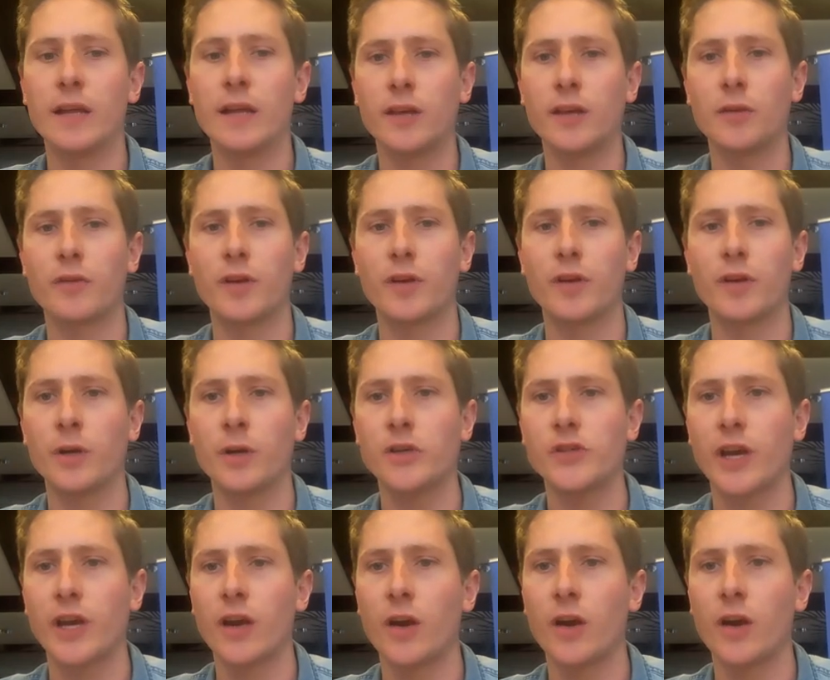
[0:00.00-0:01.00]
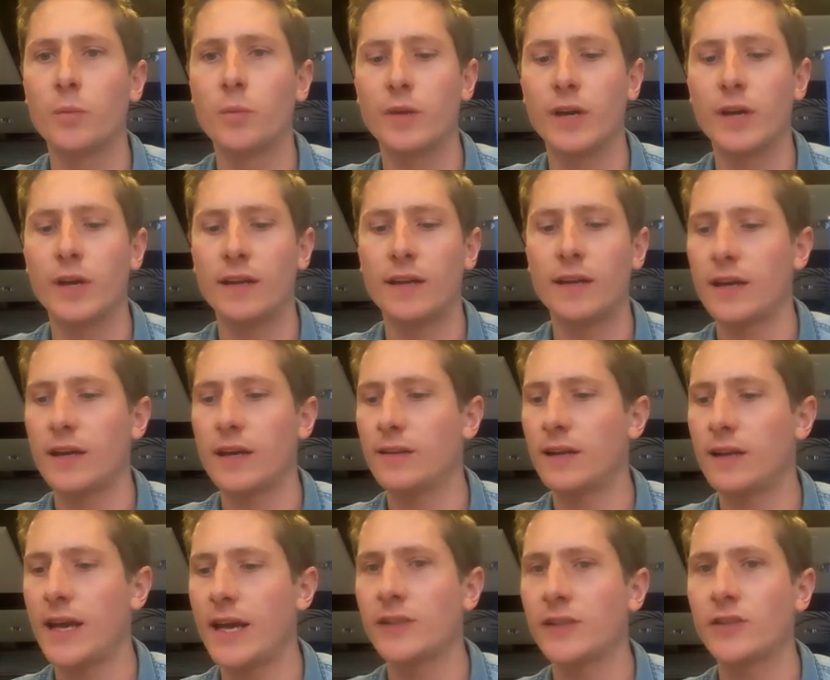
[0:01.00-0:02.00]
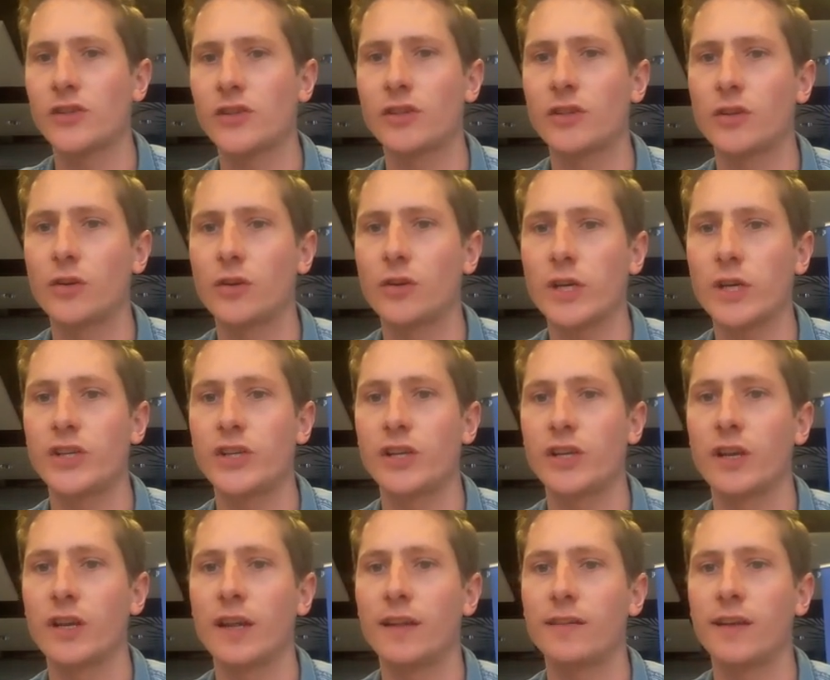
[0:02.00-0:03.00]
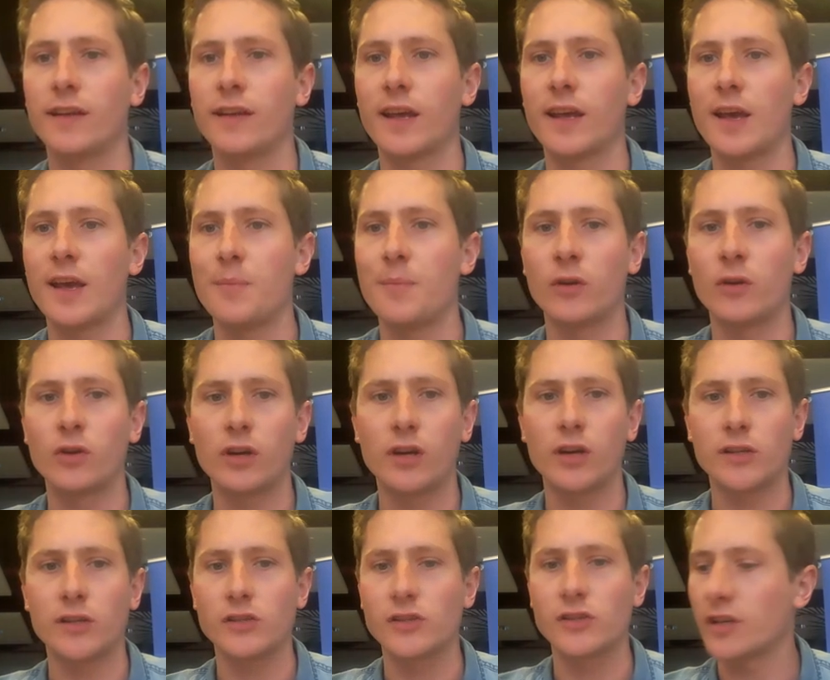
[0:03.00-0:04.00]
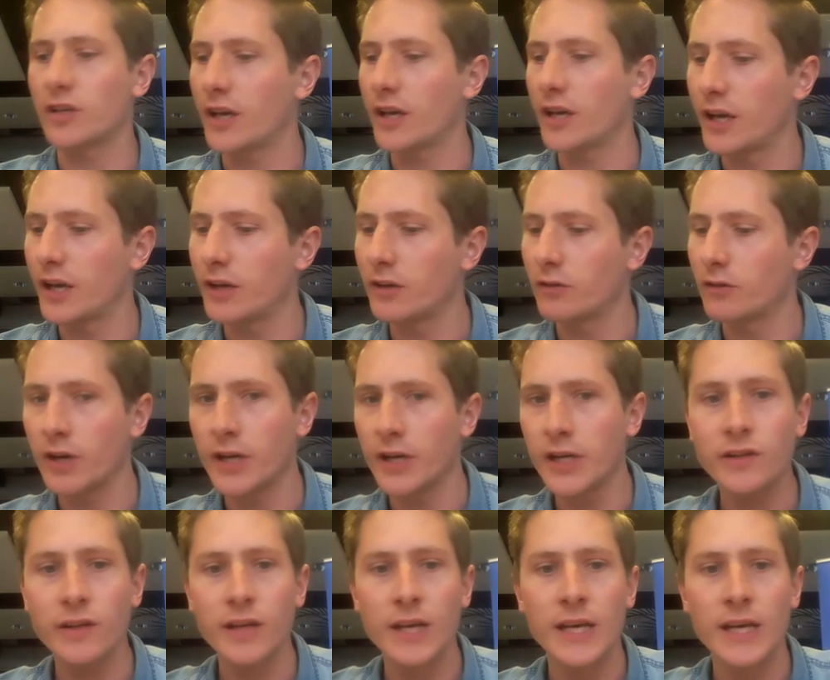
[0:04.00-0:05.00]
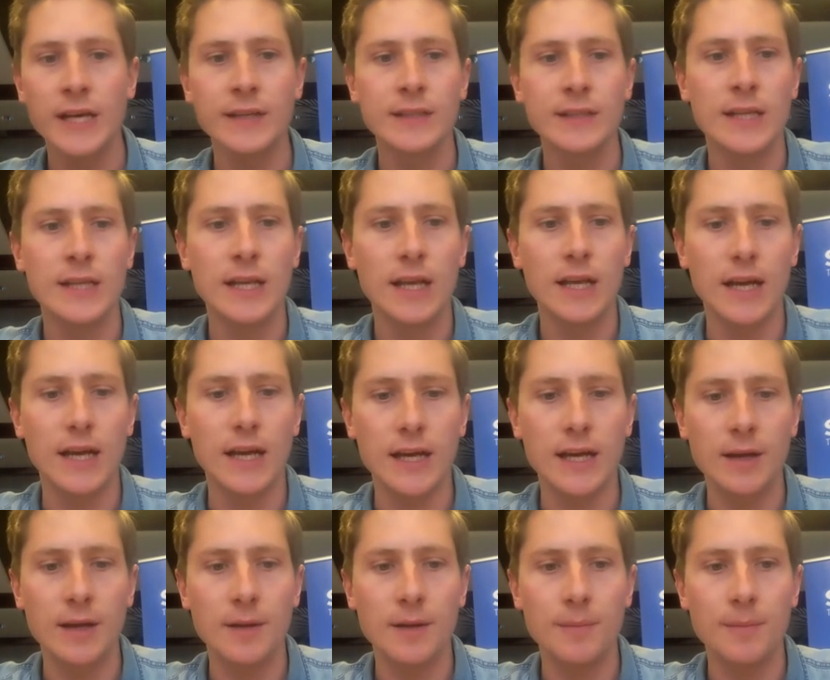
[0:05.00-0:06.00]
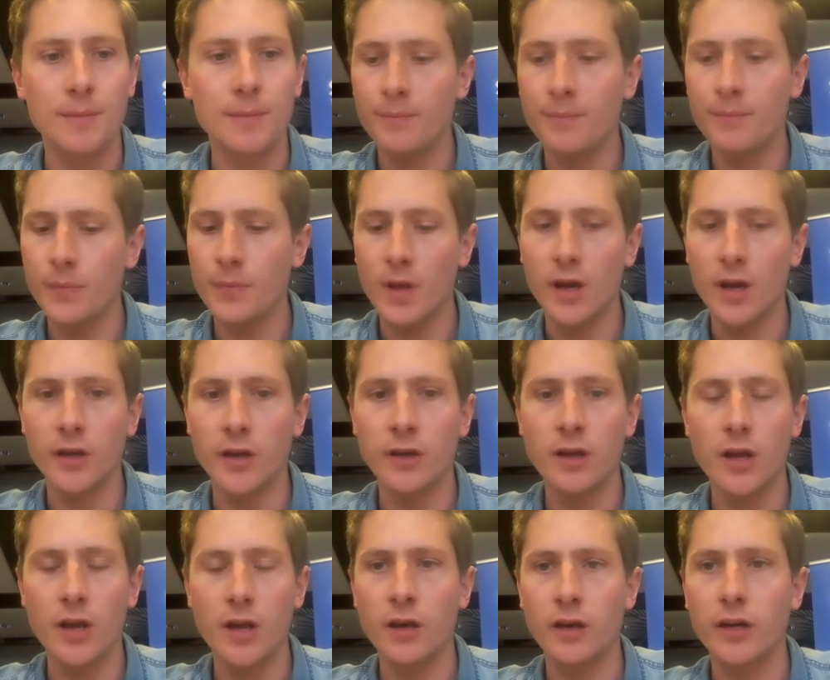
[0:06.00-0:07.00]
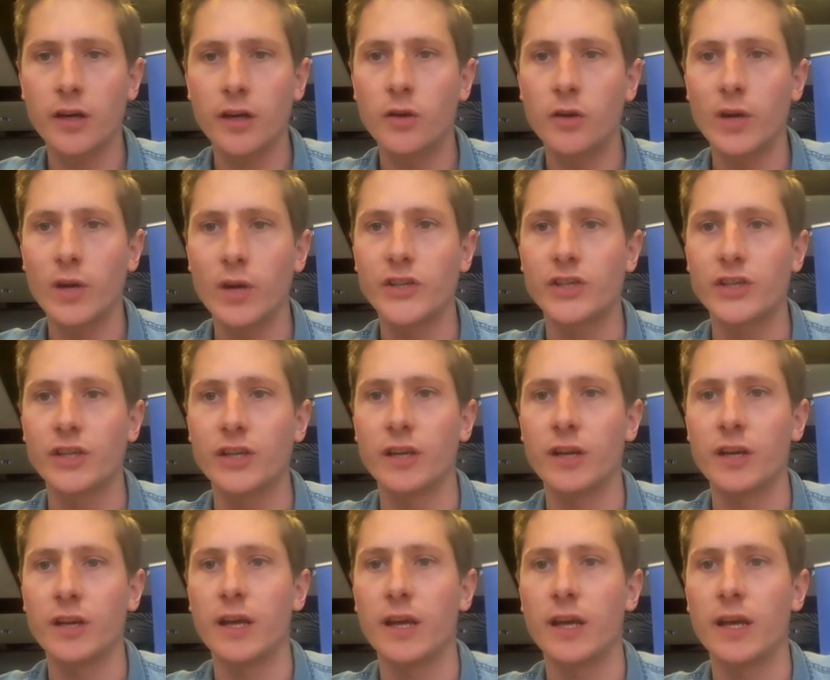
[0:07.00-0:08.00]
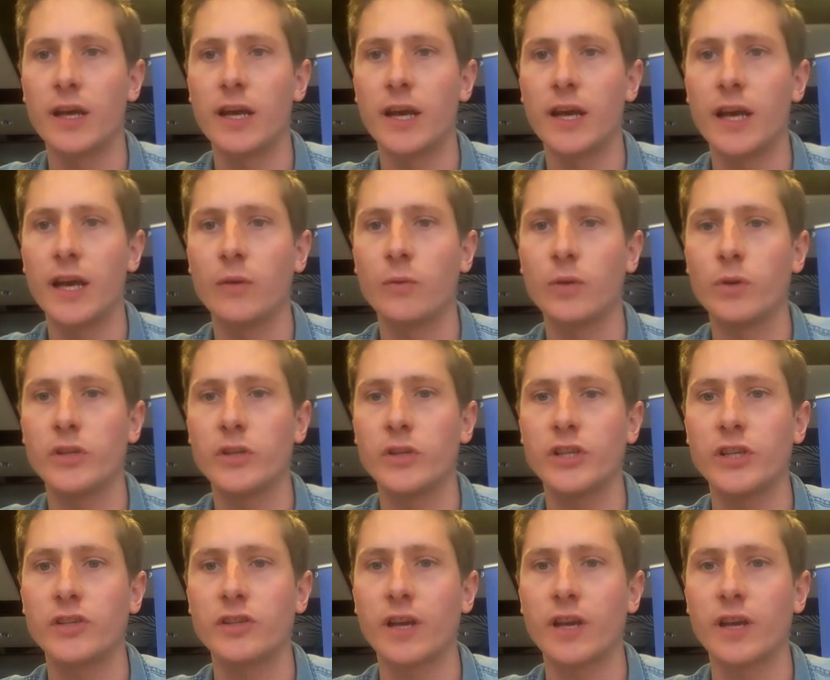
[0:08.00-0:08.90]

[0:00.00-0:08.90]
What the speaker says: you very much. I hope that that answers the question that Menno de Gans raised. Another question, which is